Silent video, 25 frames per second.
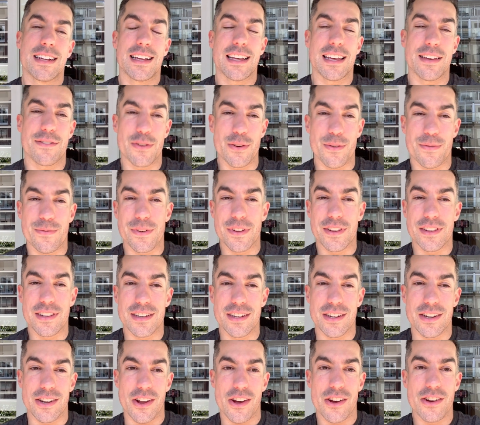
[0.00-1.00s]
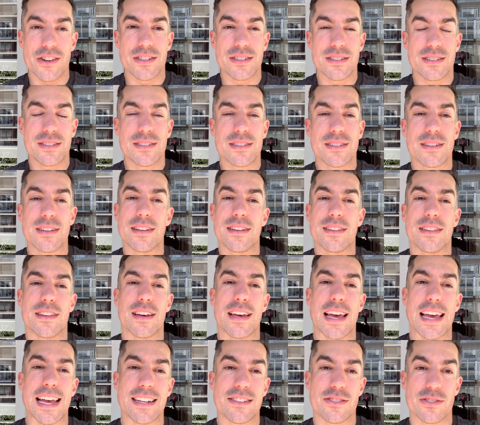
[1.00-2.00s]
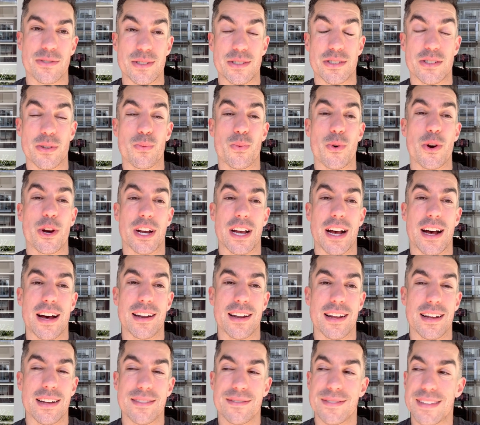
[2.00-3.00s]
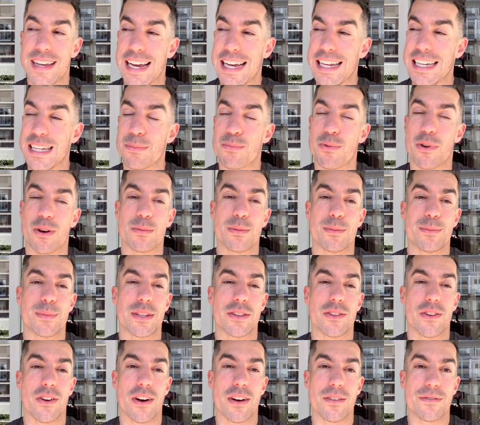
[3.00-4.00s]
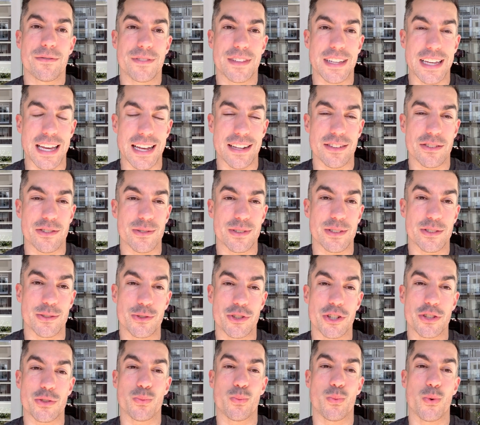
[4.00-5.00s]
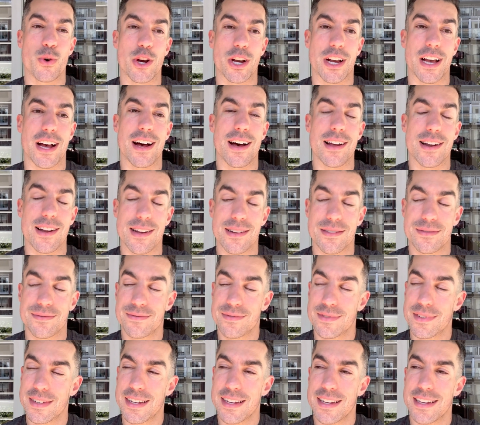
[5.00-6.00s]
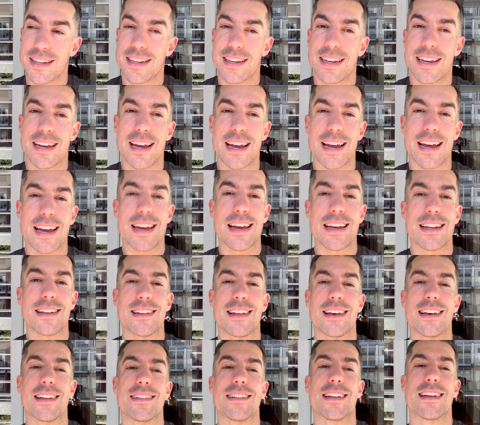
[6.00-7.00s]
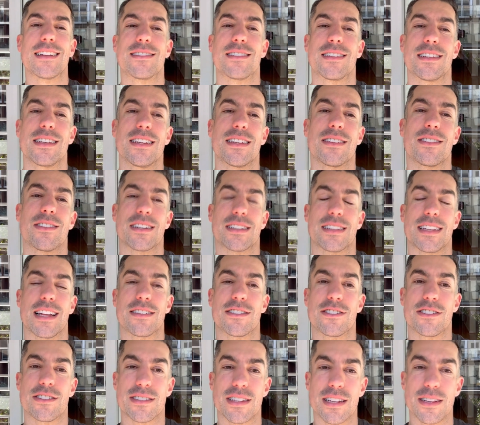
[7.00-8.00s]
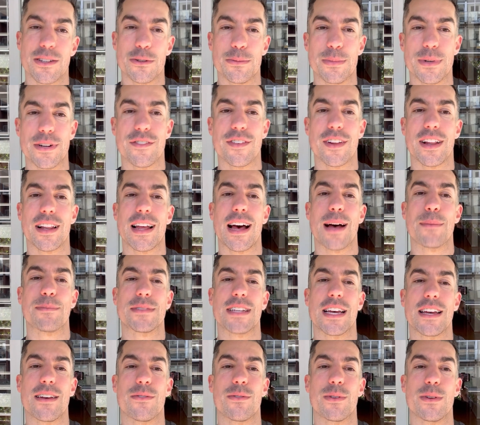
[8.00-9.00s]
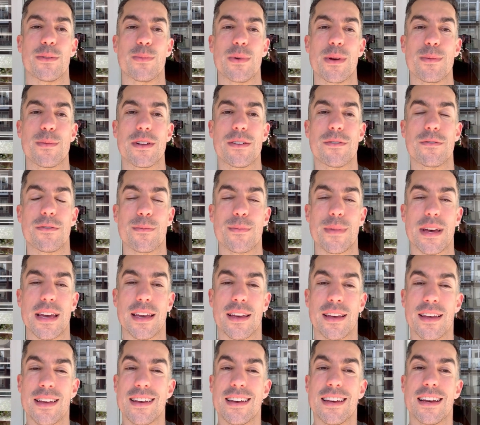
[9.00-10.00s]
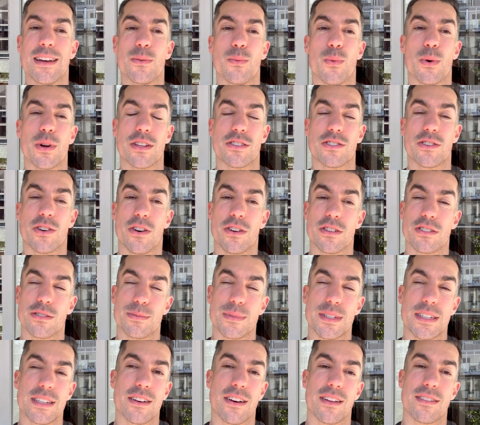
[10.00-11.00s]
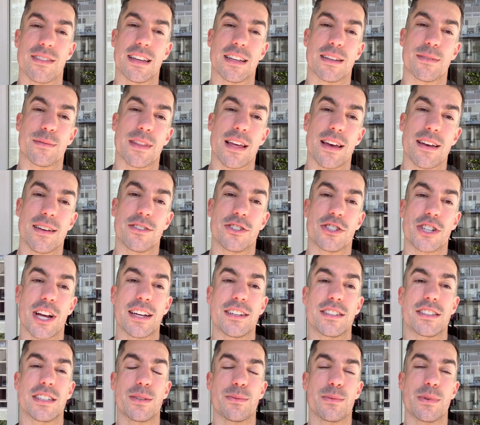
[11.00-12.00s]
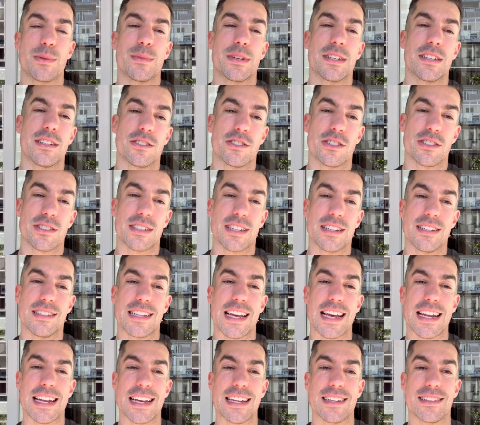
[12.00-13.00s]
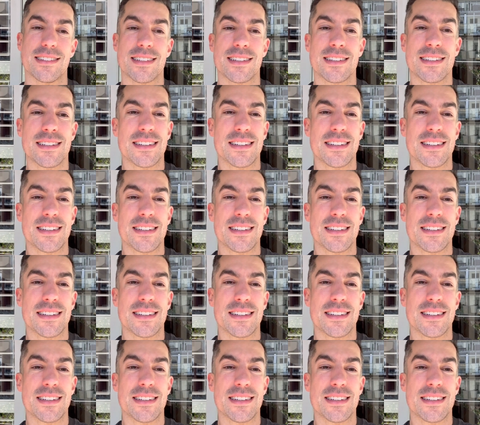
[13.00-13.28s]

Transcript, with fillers: if you're feeling alone, the answer is to work harder. Any problem in life, the answer is just work harder. And, and that's it. Like, that's just a little bit of an update with women for me, what it's cost me. I think that chasing women is just a dead end